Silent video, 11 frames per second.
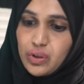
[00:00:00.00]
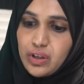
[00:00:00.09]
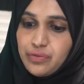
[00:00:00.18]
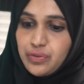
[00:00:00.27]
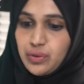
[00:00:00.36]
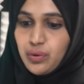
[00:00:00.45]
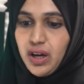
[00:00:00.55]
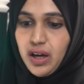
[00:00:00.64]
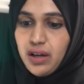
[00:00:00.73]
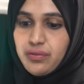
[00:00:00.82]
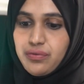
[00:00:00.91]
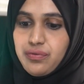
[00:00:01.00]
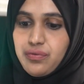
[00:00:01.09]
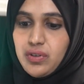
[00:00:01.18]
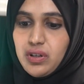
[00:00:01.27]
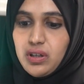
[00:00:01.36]
if you have
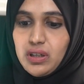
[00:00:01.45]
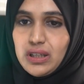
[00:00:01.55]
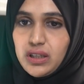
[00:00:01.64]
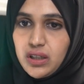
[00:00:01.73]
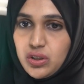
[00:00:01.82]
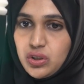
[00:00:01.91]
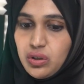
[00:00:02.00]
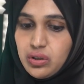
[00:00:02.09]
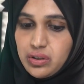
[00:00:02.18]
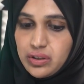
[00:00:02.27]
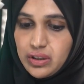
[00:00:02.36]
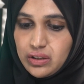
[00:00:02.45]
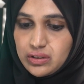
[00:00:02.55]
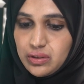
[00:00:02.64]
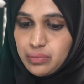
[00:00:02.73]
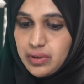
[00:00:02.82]
leakage occurring
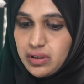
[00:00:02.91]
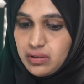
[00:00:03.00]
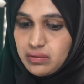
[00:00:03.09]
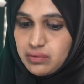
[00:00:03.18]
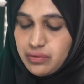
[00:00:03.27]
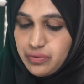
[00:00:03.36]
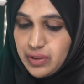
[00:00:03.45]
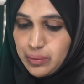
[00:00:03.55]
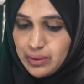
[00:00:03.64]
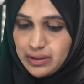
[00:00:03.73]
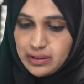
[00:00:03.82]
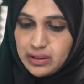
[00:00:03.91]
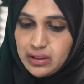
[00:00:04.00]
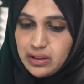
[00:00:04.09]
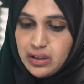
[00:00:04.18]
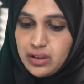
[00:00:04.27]
somewhere
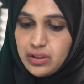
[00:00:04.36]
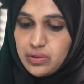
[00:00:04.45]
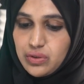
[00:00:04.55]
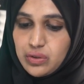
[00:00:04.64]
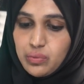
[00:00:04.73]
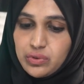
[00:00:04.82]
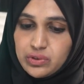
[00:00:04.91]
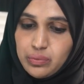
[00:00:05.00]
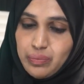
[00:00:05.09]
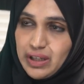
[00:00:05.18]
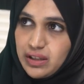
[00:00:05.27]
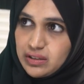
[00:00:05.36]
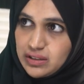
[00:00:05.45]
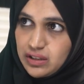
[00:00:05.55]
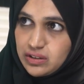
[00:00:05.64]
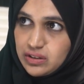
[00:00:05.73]
frequently, and you just want to place
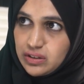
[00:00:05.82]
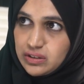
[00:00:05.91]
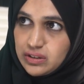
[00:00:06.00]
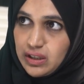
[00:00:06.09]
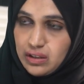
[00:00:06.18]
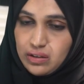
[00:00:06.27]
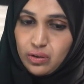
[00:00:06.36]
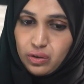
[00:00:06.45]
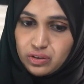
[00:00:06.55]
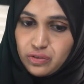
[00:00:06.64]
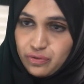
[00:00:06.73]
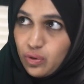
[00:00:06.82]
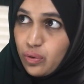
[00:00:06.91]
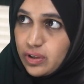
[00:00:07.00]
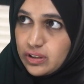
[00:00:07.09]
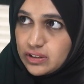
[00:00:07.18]
sensors that on the
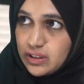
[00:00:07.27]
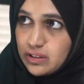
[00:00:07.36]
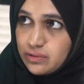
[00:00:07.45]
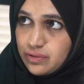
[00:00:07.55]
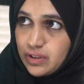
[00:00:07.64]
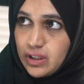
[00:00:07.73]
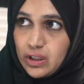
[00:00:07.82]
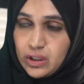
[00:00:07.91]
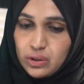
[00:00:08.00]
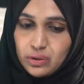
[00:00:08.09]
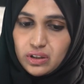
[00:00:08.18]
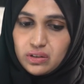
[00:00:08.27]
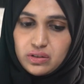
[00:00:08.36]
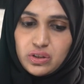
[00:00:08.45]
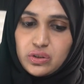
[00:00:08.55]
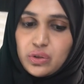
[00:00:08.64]
floor itself, you can
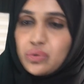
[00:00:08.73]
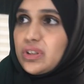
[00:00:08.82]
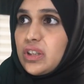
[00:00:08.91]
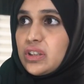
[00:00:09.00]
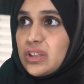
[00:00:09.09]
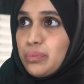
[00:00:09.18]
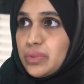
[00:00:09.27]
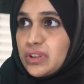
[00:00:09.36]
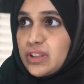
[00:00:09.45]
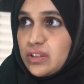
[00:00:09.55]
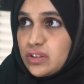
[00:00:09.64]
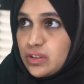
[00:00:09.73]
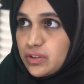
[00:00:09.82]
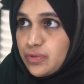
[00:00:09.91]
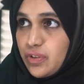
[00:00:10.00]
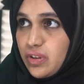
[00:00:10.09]
just use these simple
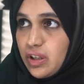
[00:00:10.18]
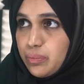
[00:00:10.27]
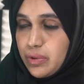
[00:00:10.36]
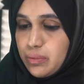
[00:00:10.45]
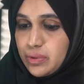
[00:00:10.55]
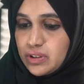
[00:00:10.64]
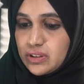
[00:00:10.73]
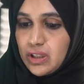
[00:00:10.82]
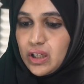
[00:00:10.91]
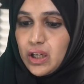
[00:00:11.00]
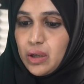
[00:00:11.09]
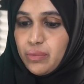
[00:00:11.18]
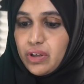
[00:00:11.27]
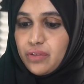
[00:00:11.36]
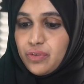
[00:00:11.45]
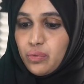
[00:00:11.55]
sensors for that purpose.
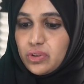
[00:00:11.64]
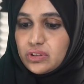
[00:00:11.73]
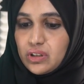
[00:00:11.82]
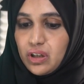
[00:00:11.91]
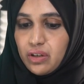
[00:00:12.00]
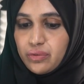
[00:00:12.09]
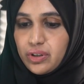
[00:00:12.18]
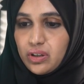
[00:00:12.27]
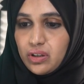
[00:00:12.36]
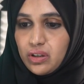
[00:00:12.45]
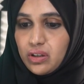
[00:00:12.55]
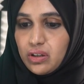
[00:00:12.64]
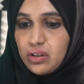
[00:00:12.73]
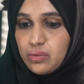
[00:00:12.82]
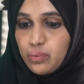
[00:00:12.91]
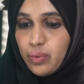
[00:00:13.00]
But if you want to cover
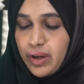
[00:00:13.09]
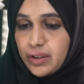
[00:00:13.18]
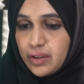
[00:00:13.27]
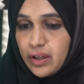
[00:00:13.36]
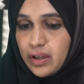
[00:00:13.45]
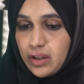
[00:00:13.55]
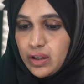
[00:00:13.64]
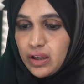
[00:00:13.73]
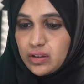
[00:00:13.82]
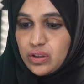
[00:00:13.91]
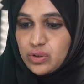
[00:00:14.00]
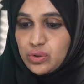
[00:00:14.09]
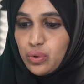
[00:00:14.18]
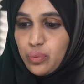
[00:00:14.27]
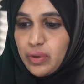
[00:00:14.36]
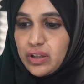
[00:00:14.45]
a wider area and there's
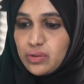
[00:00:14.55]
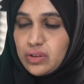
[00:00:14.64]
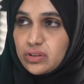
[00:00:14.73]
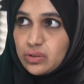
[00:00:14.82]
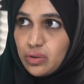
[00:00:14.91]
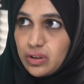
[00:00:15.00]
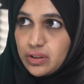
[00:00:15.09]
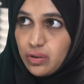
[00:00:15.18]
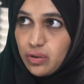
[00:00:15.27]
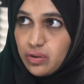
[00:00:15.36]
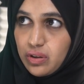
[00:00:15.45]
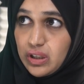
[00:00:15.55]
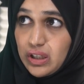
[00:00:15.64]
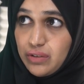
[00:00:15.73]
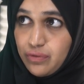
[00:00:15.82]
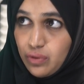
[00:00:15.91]
no way to install it on
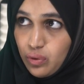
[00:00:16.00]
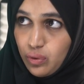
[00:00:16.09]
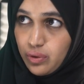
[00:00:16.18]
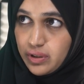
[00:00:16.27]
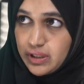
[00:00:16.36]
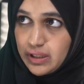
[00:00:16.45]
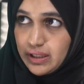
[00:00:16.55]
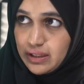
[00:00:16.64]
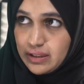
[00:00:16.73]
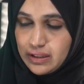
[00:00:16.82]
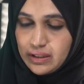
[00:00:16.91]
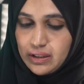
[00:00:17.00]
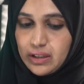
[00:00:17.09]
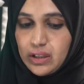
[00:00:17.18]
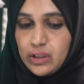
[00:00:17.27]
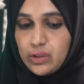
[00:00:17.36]
the floor directly,
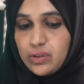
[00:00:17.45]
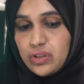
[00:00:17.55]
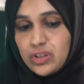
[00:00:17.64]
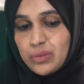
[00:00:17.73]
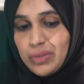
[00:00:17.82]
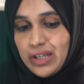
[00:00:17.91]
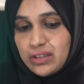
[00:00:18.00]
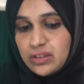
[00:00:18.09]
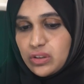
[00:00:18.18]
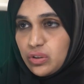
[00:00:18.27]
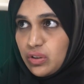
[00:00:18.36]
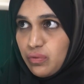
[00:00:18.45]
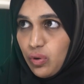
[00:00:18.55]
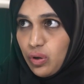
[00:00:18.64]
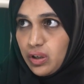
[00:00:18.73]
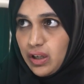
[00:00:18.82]
you can just place this on the
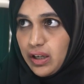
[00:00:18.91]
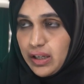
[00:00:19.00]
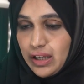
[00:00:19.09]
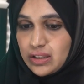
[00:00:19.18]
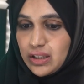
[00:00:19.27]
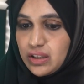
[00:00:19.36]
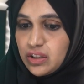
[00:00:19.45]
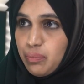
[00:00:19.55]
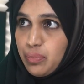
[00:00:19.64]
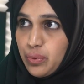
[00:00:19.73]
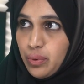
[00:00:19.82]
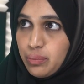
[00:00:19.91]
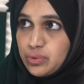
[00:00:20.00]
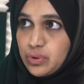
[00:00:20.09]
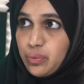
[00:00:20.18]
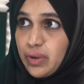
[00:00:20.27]
wall and extend the probe
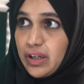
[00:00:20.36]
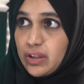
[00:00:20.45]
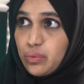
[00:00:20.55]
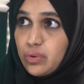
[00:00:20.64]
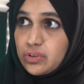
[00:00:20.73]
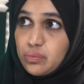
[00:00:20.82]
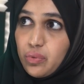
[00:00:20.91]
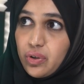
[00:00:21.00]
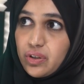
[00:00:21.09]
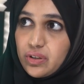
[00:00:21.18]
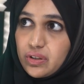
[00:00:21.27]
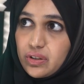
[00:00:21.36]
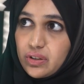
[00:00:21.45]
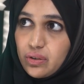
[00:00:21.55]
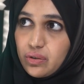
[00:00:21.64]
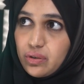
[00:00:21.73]
to where you want to monitor
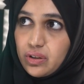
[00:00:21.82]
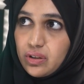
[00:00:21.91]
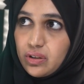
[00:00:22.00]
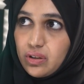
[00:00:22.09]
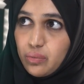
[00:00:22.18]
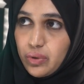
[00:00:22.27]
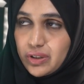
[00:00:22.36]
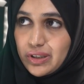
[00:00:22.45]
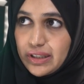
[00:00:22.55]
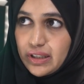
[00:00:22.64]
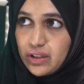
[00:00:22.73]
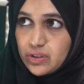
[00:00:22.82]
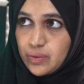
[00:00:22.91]
your water leakage.